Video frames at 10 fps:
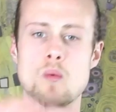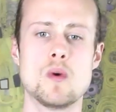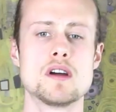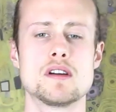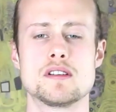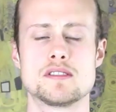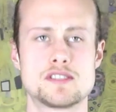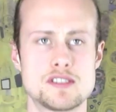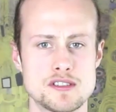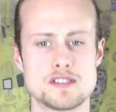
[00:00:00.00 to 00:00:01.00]
One,
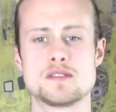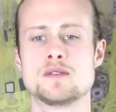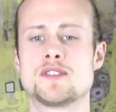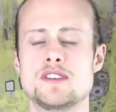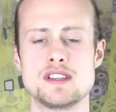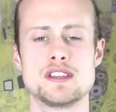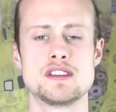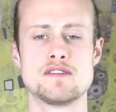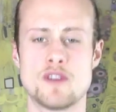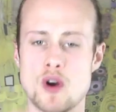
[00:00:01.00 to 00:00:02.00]
two,
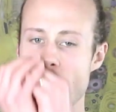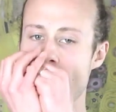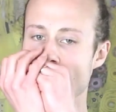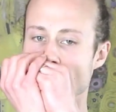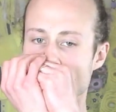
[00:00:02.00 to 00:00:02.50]
three, four.